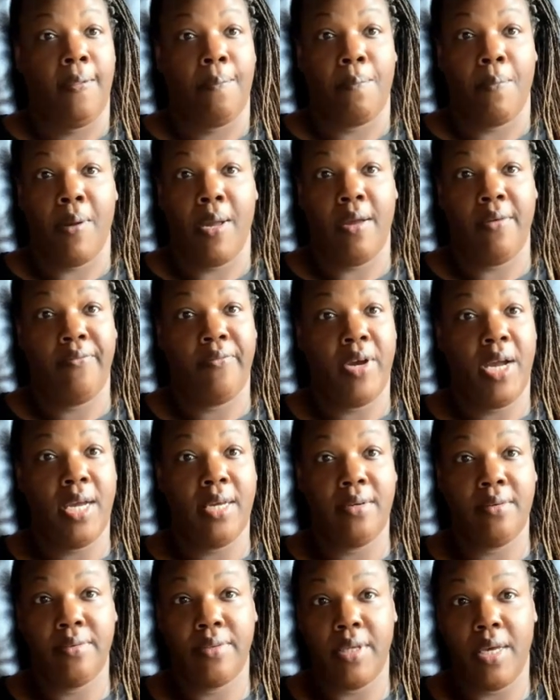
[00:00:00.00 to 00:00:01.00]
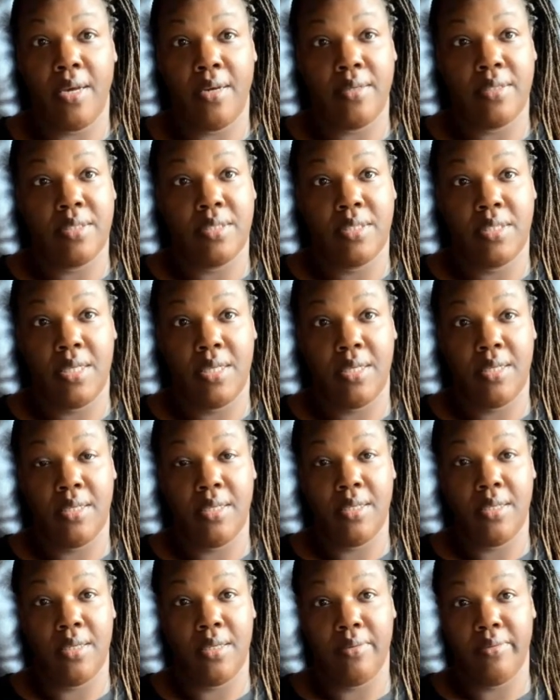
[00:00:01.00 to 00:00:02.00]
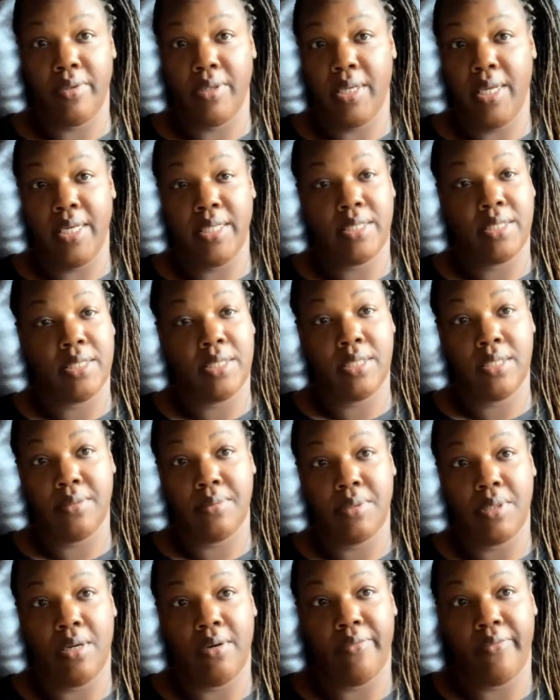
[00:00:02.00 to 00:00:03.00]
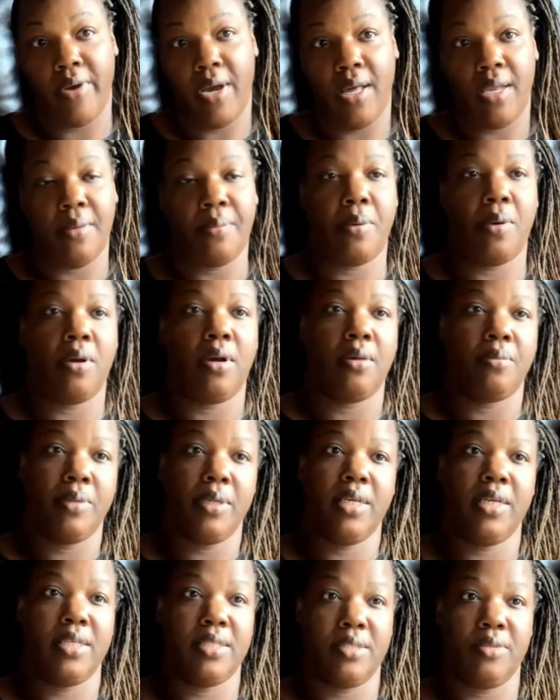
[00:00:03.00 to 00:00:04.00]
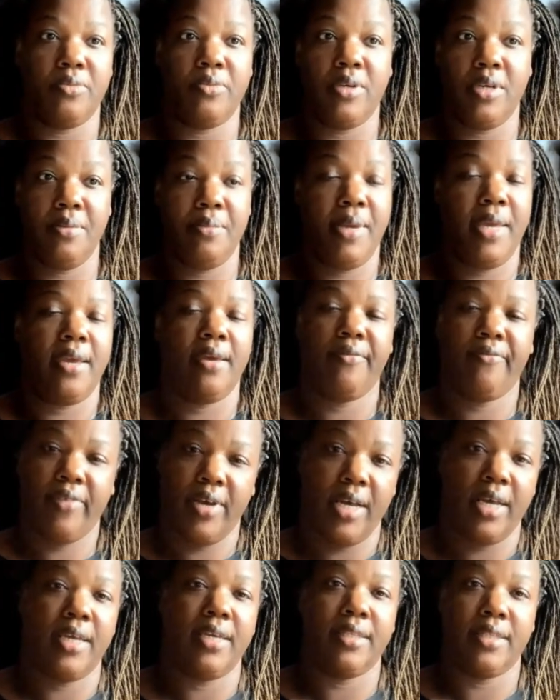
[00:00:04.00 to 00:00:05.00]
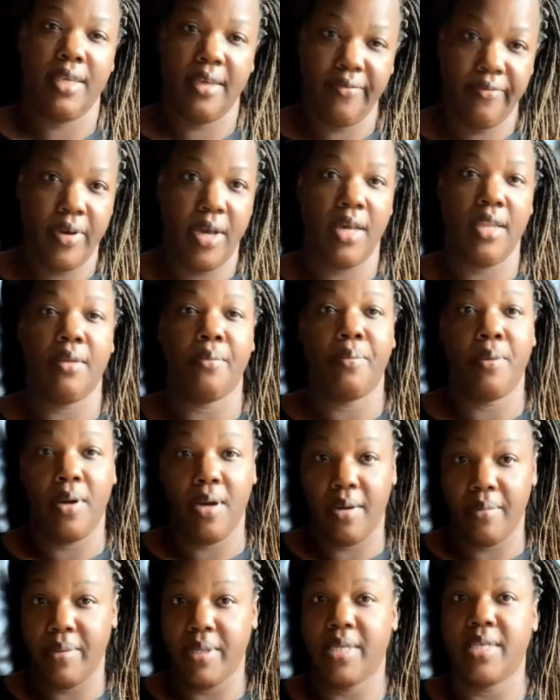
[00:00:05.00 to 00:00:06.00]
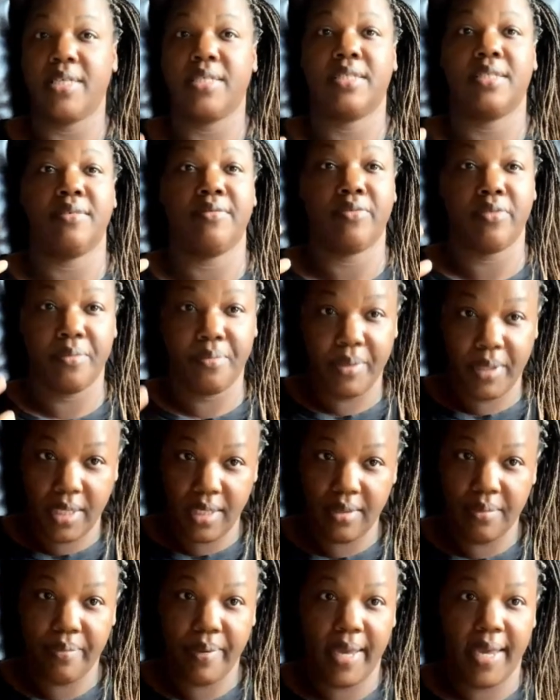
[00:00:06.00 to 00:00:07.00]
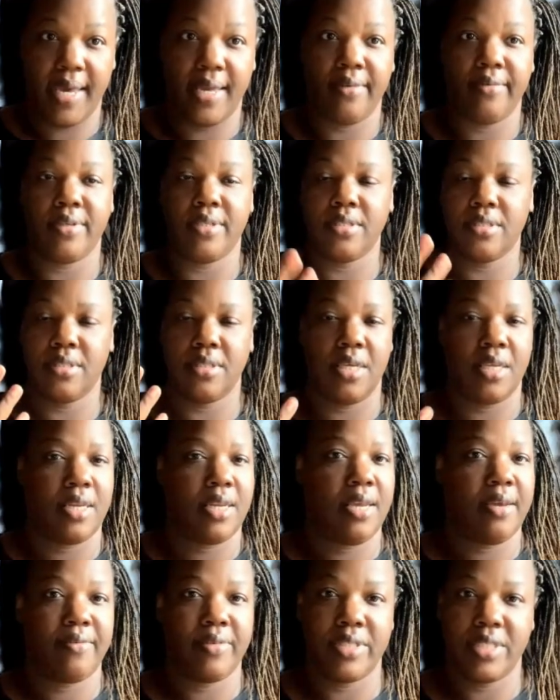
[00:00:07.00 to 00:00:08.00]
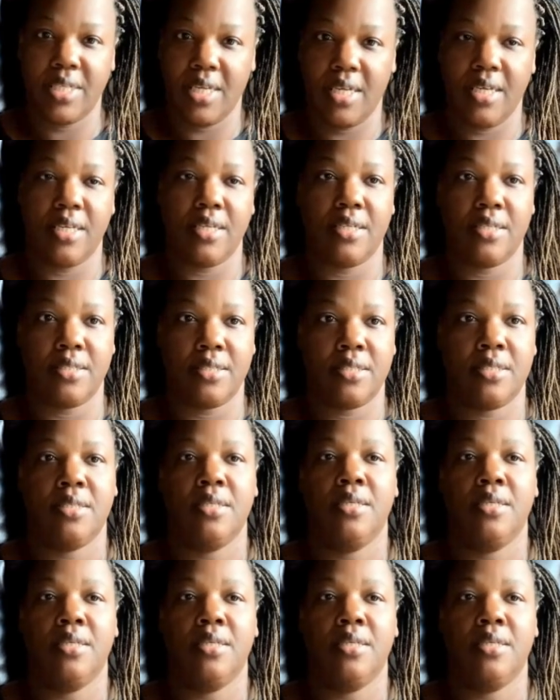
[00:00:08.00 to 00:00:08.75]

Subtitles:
My final thought is that relationships don't fall apart because of one bad fight. They fall apart because of repeated patterns that never change.